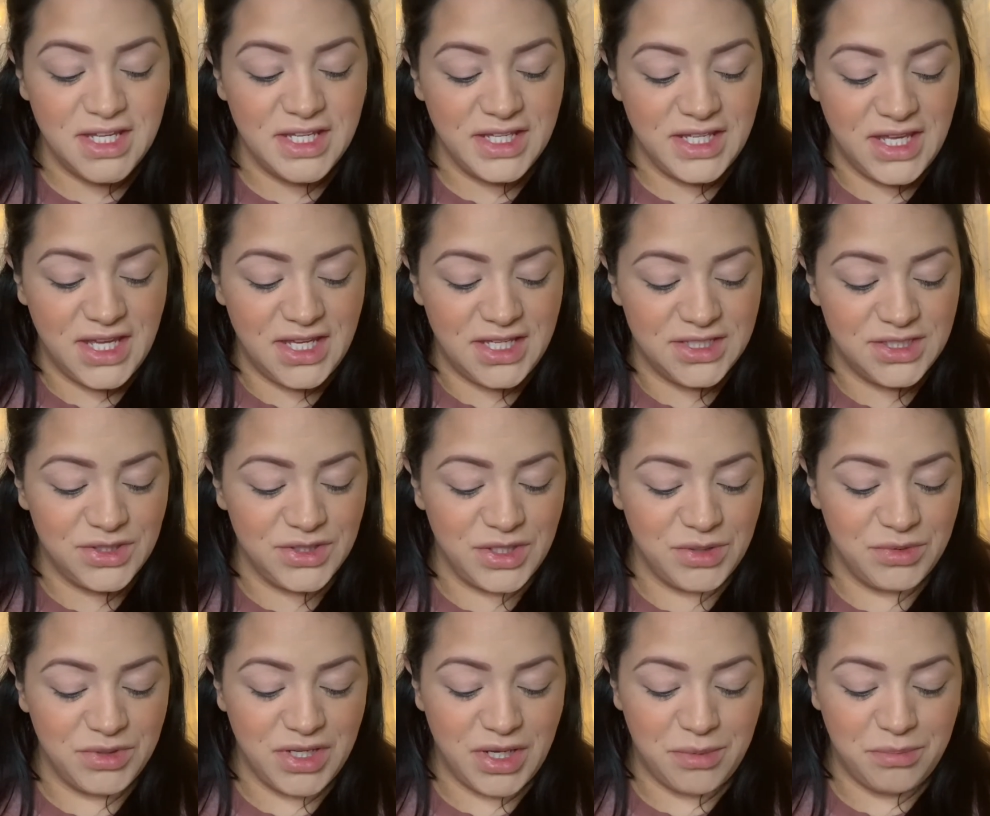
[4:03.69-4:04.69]
Okay, so then
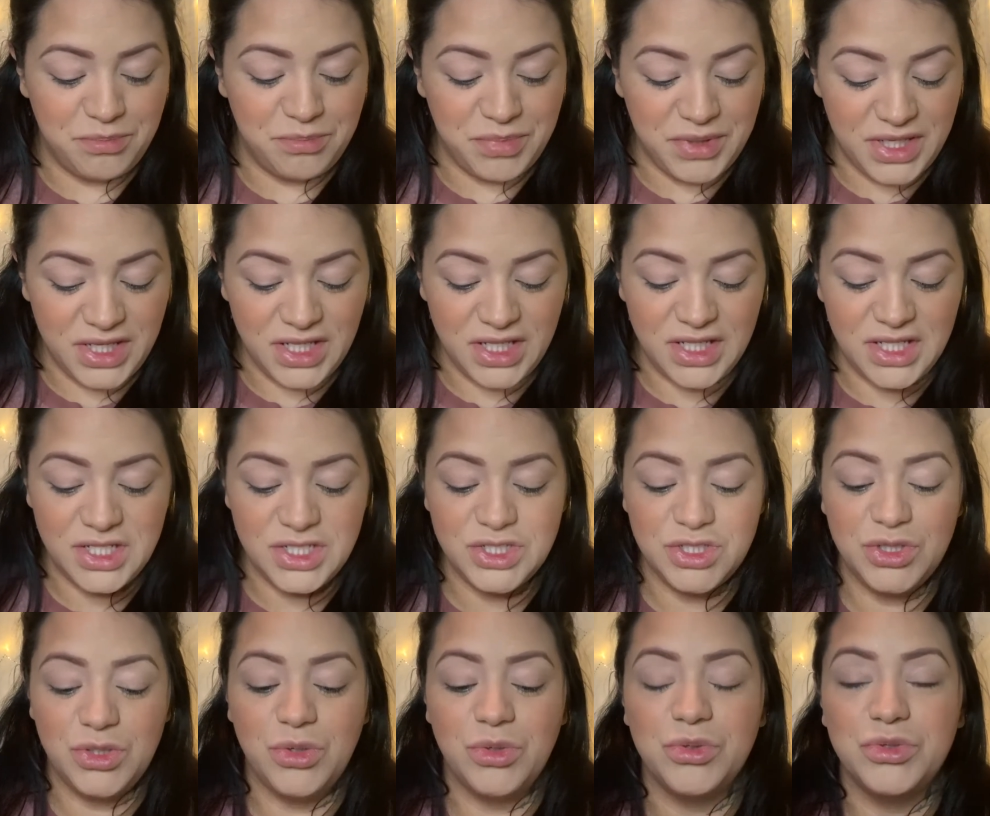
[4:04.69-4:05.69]
we got B,
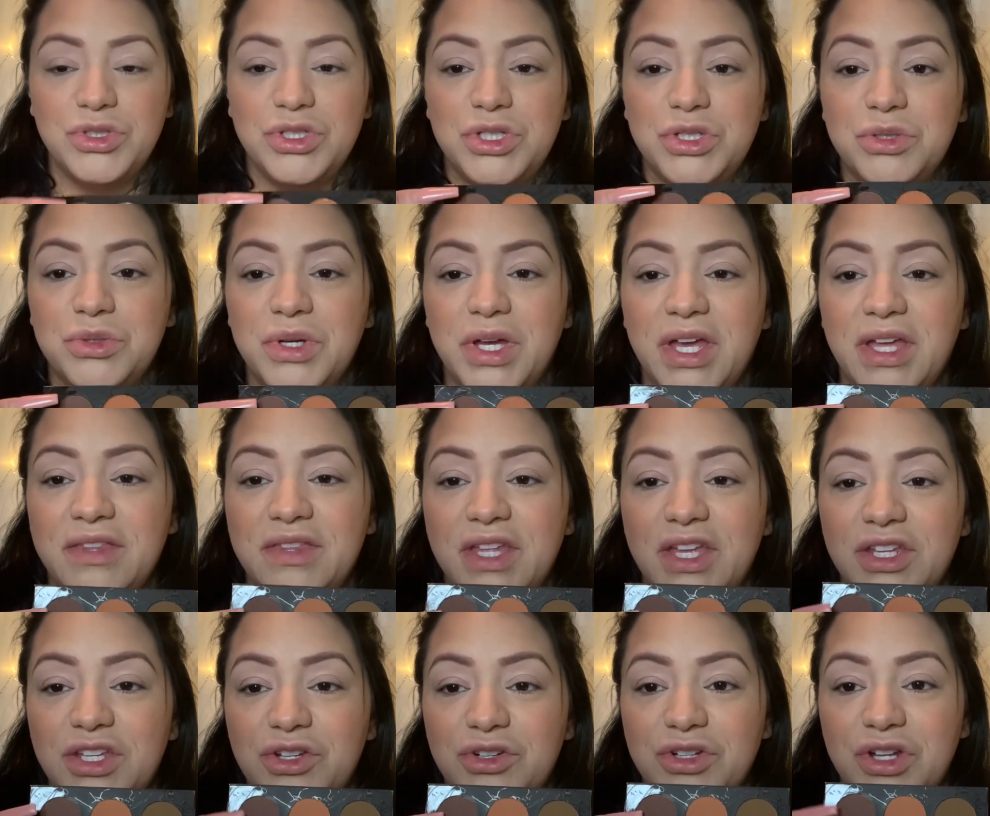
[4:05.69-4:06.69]
Told You, and
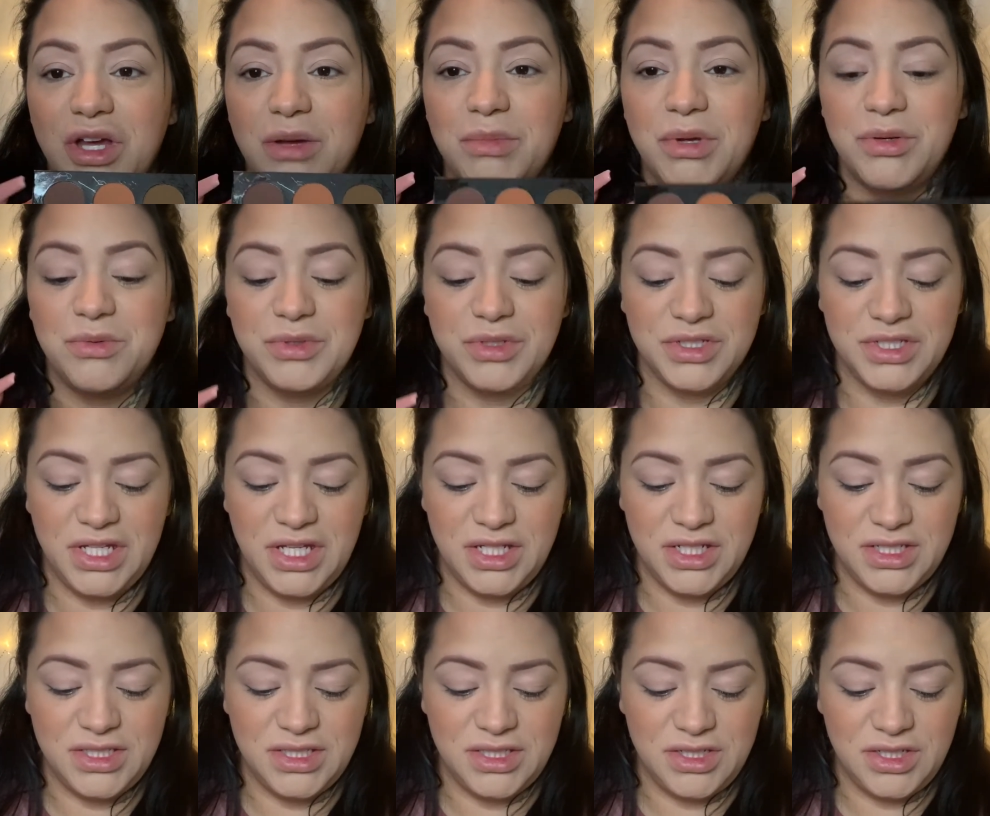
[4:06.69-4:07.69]
then You're Not My Real Dad
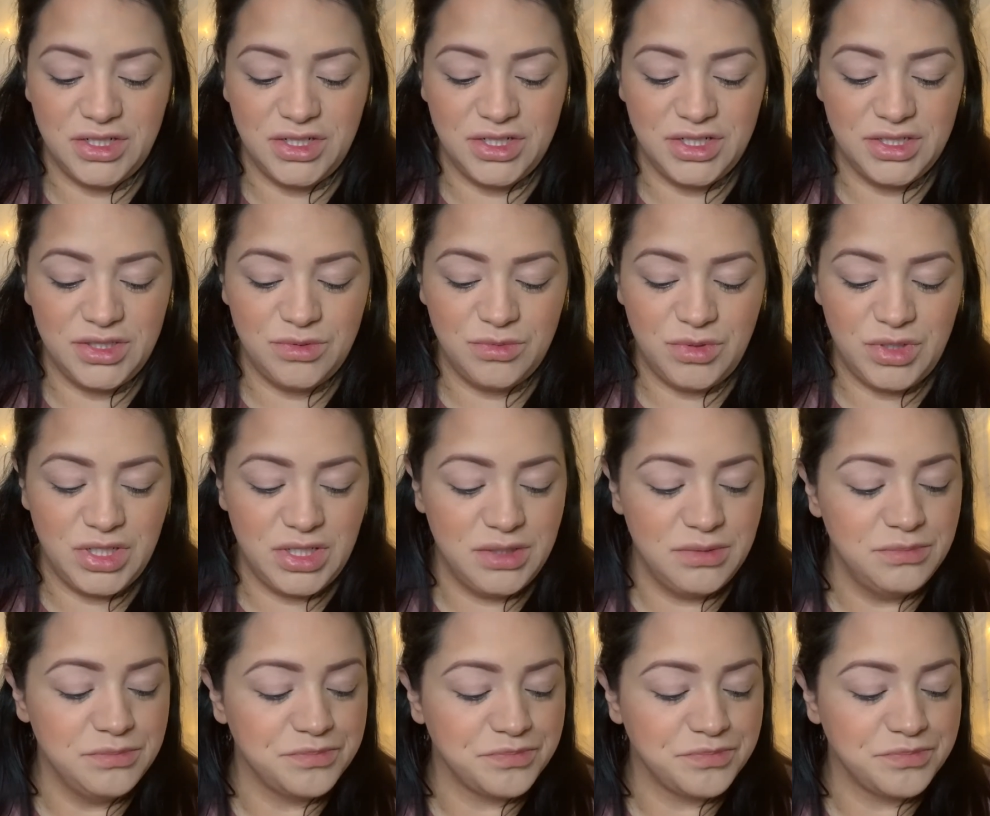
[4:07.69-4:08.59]
is the darkest one.